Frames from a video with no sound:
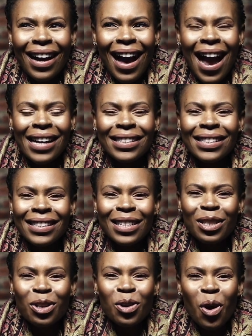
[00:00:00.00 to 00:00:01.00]
I
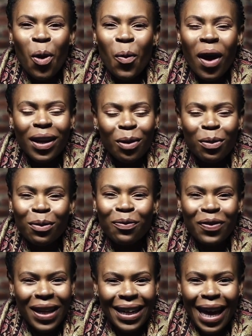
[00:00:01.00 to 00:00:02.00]
didn't know what it would
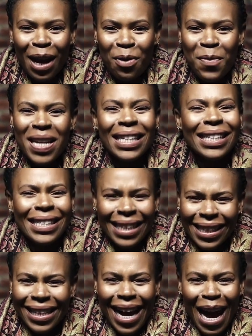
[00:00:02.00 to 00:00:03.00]
feel like when it
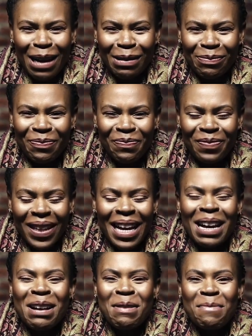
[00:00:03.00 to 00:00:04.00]
did come.
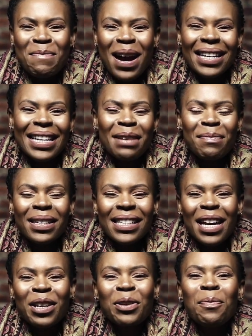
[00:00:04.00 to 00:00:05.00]
But let me
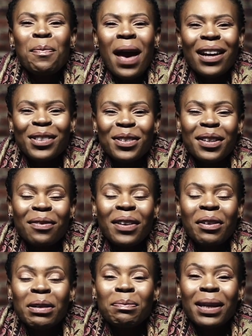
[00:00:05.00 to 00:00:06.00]
take you back to the
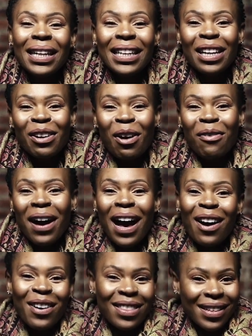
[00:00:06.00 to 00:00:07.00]
very beginning of
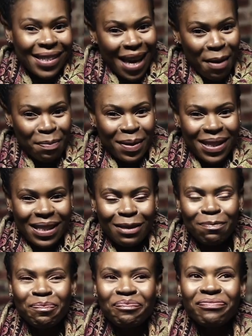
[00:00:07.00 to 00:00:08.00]
how this happened.
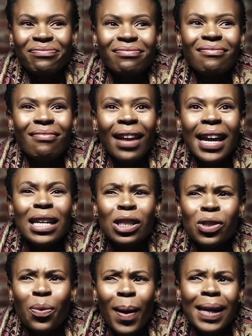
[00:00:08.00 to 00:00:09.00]
In
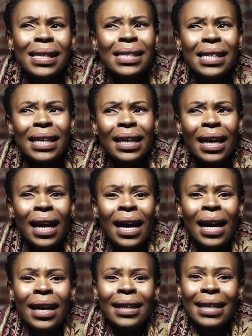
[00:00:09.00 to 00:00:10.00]

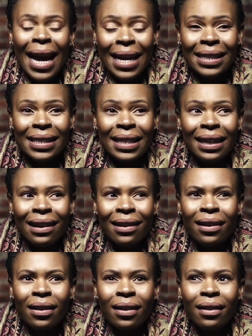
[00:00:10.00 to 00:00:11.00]

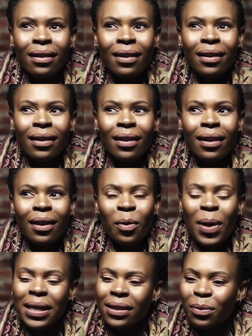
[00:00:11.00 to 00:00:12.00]
2019,
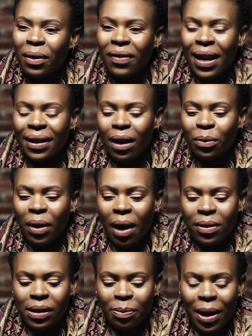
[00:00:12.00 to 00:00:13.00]
when did we find out I
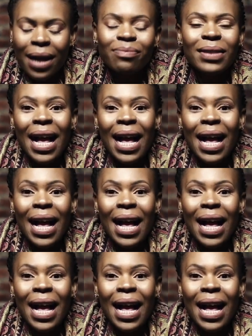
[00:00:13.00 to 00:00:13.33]
was pregnant?